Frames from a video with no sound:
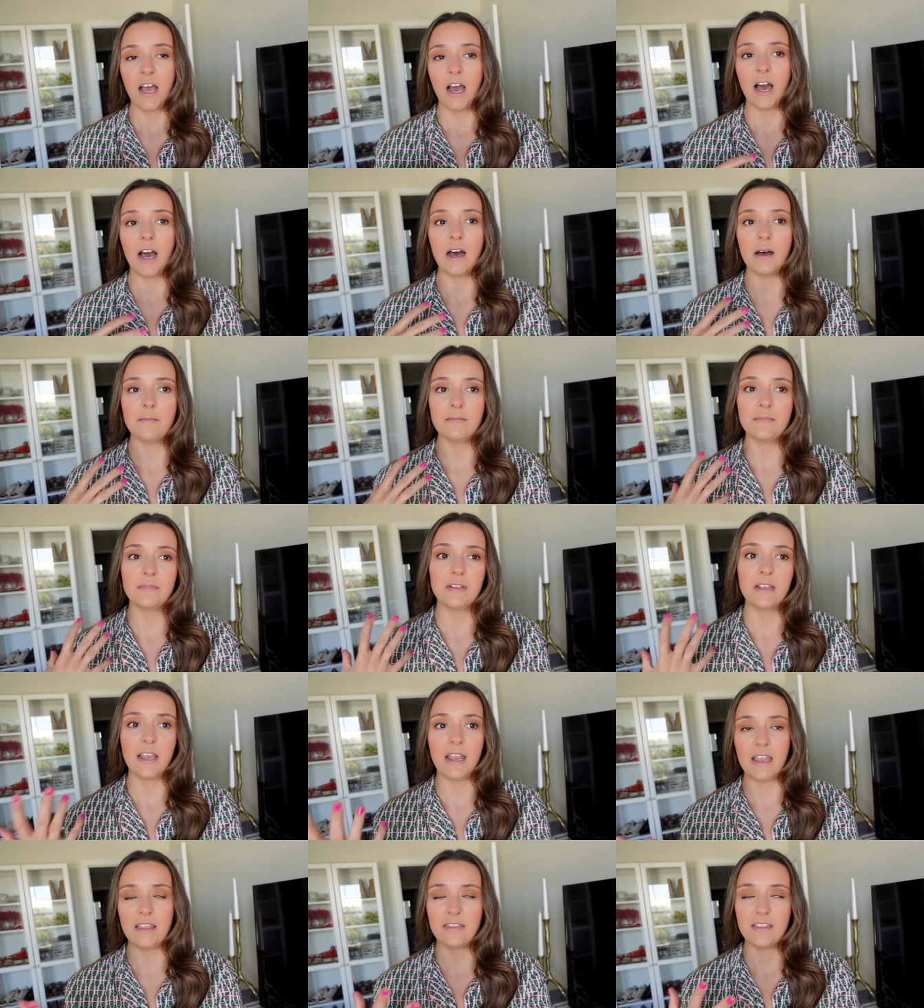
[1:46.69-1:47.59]
Um,
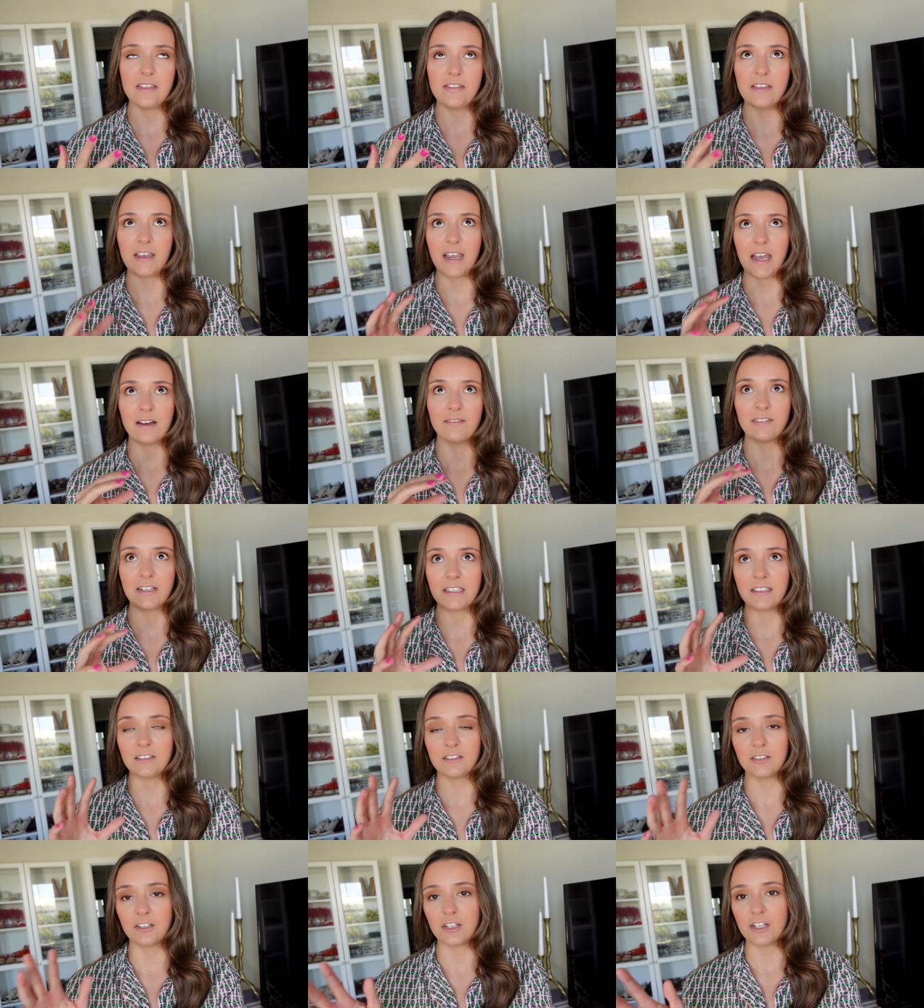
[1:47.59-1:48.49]
and then they have
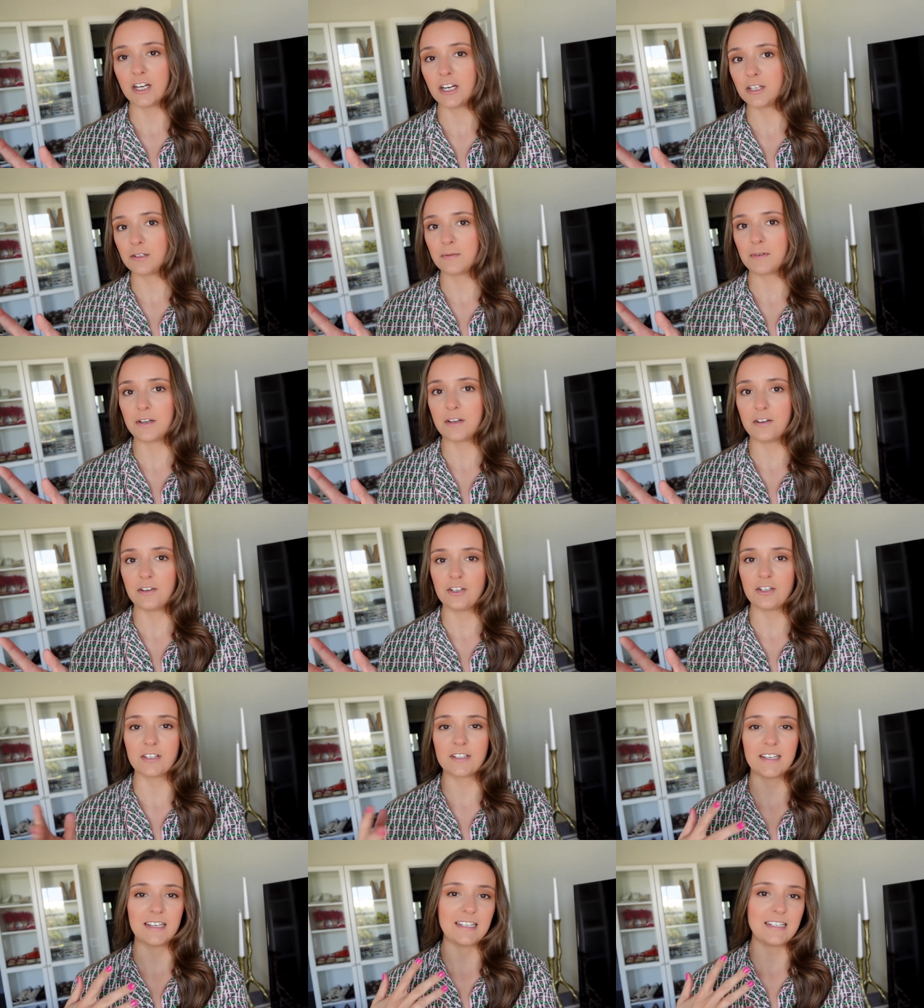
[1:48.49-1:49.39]
like little chairs where you can
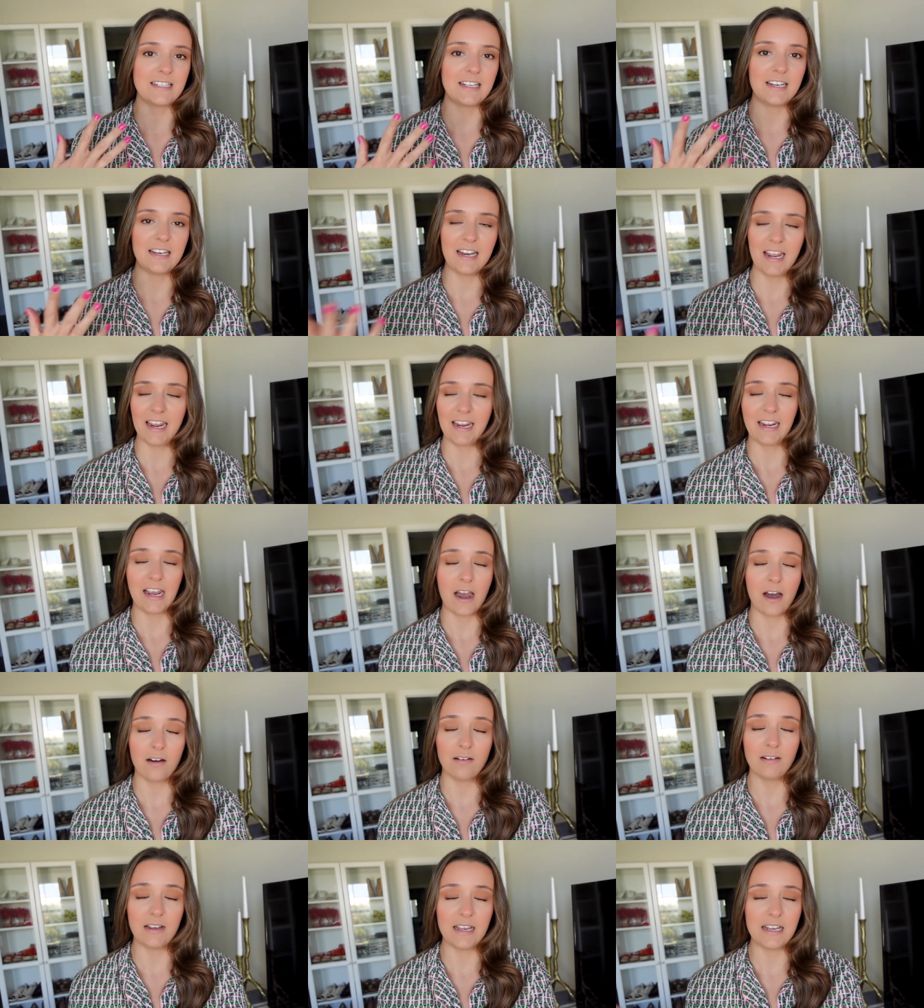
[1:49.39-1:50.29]
just like sit and hang
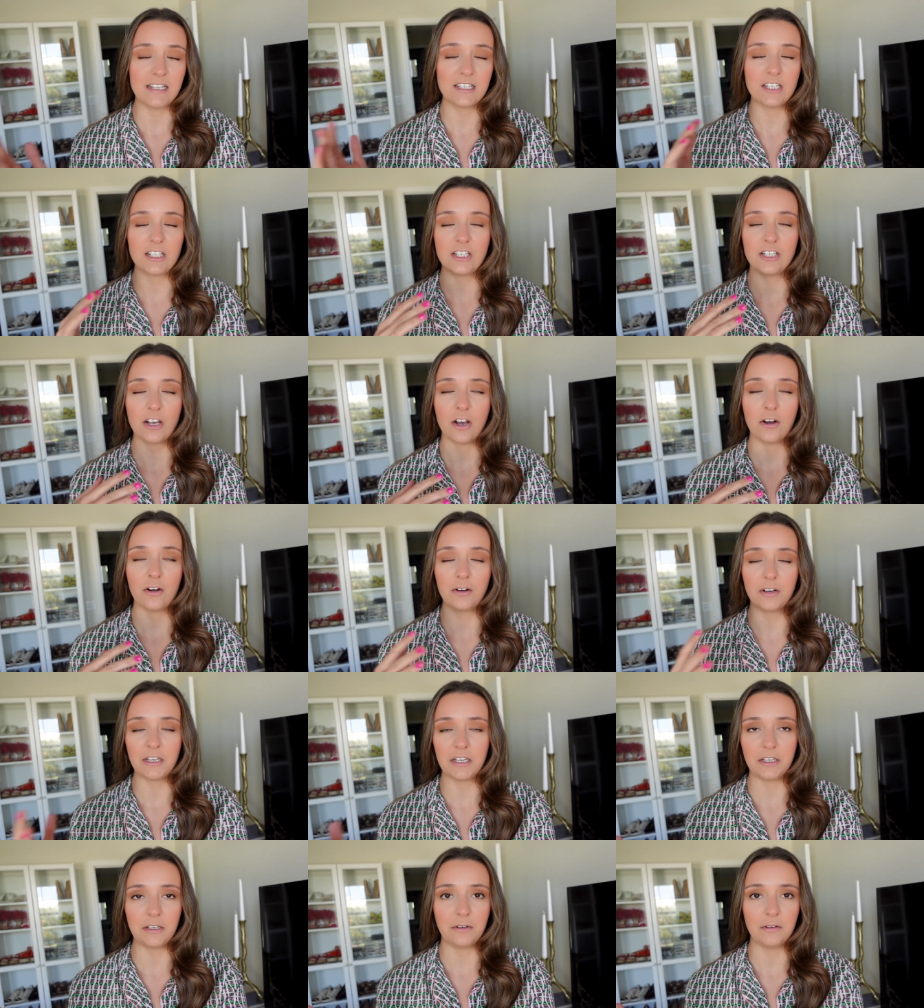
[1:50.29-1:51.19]
out. It's so
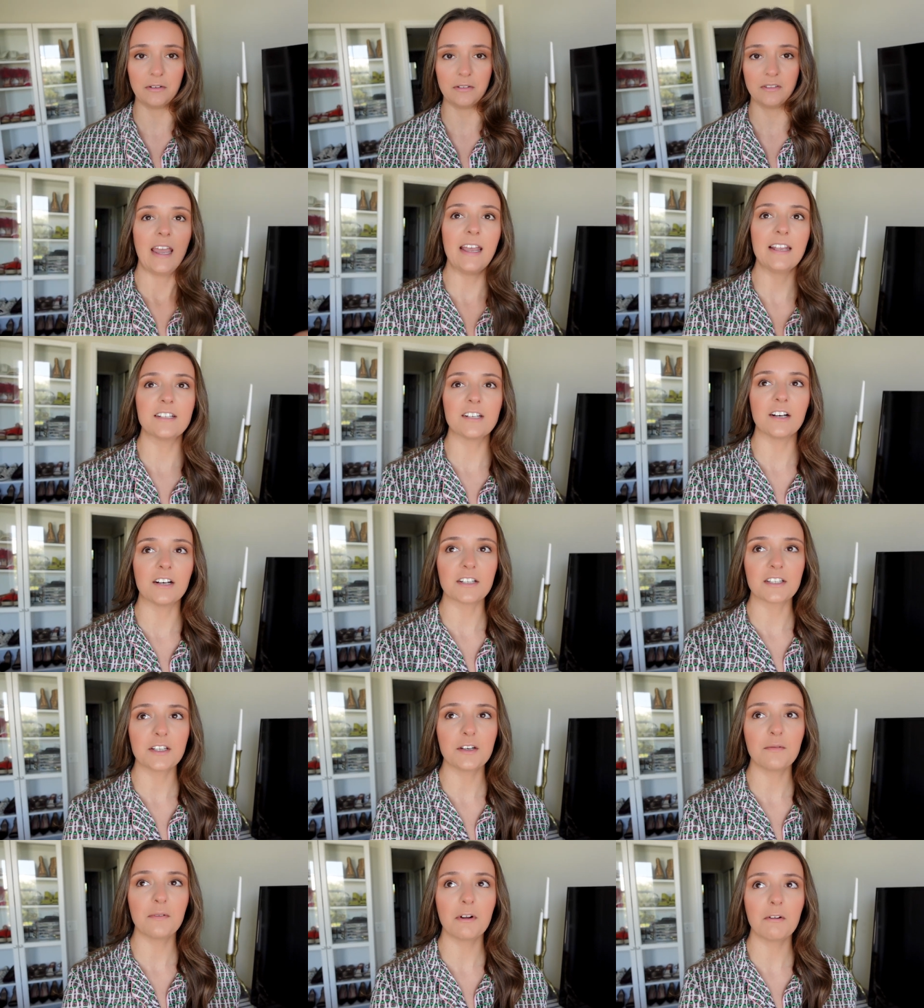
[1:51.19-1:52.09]
cute. It's
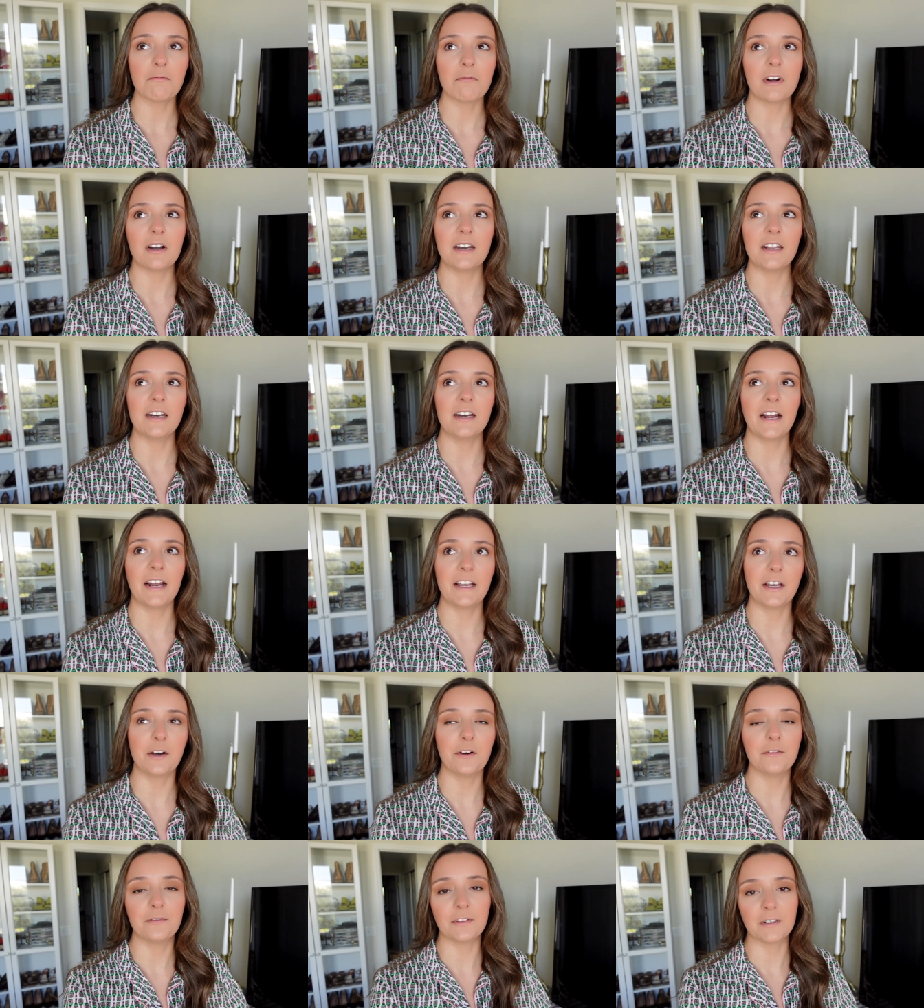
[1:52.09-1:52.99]
also where Juan and I
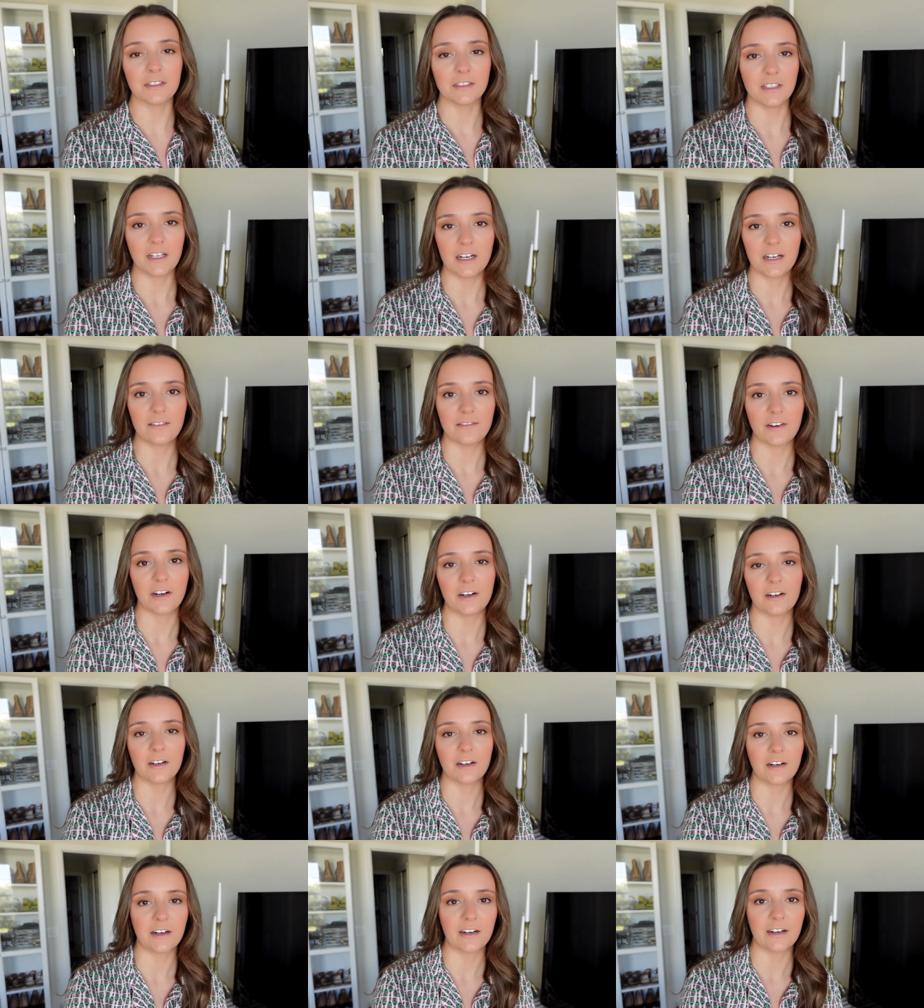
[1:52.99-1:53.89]
go for a lot of
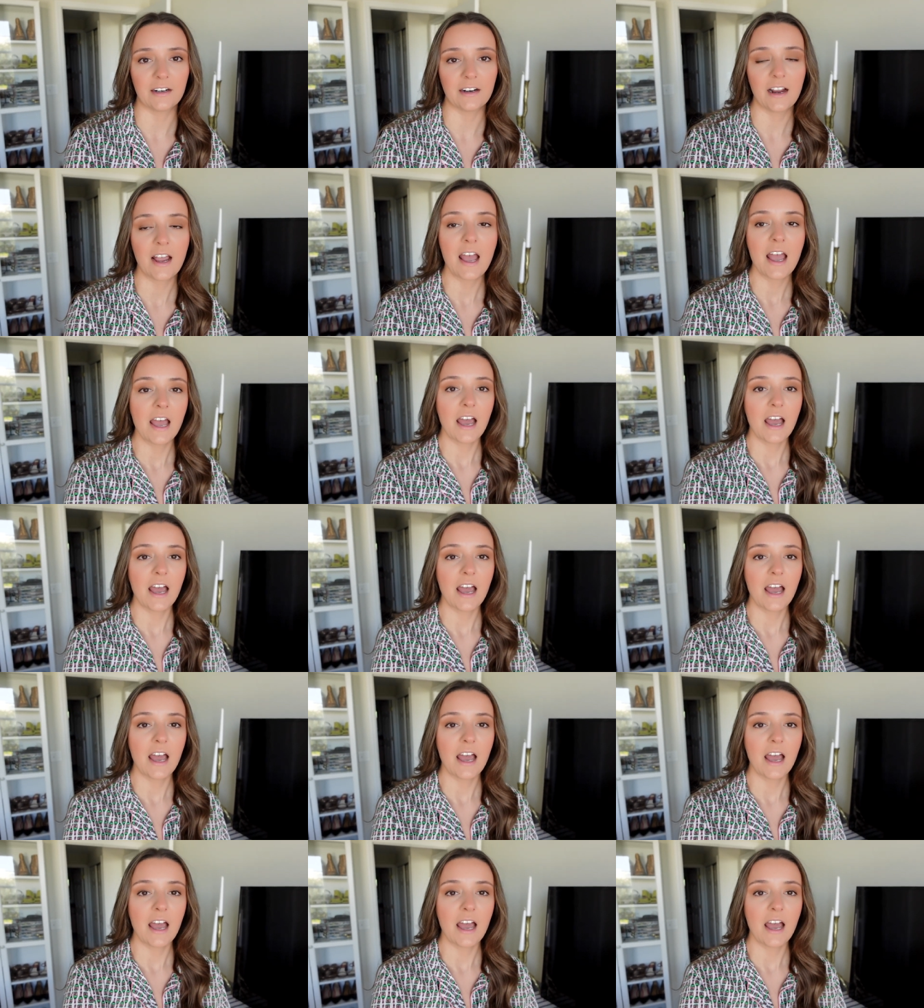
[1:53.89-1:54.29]
our